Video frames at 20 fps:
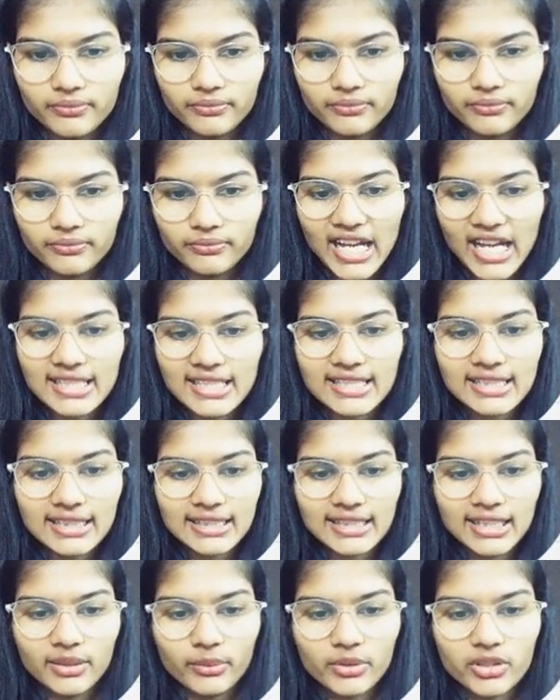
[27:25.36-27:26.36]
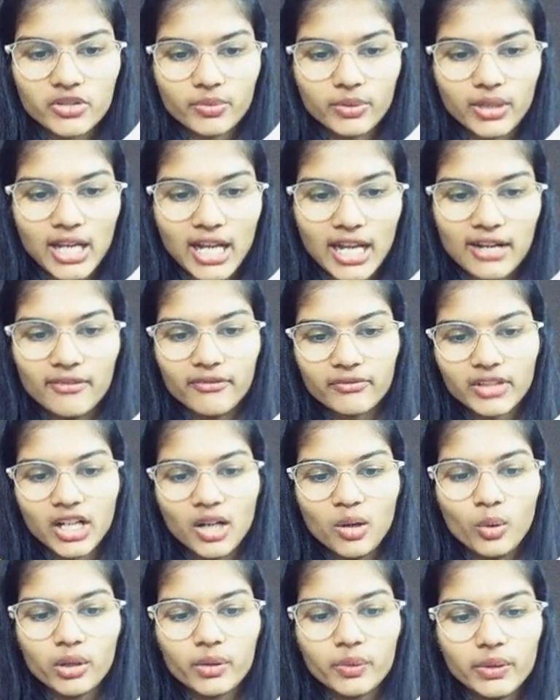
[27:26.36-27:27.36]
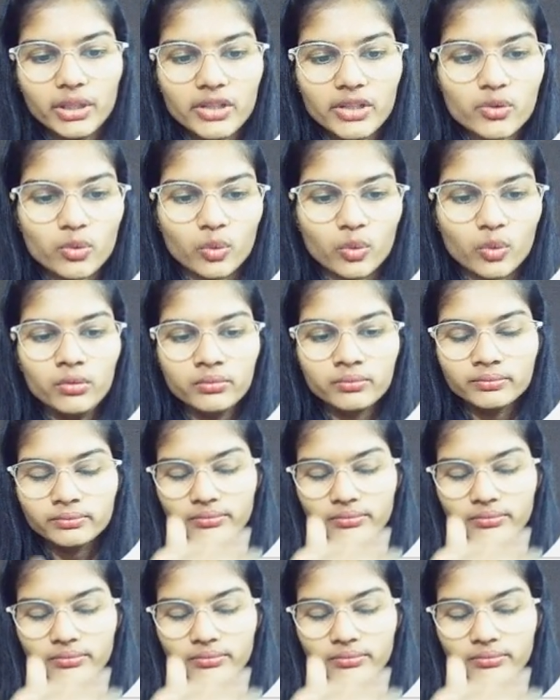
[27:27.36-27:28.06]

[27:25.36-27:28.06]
That is the thing which we have. Now what we'll do,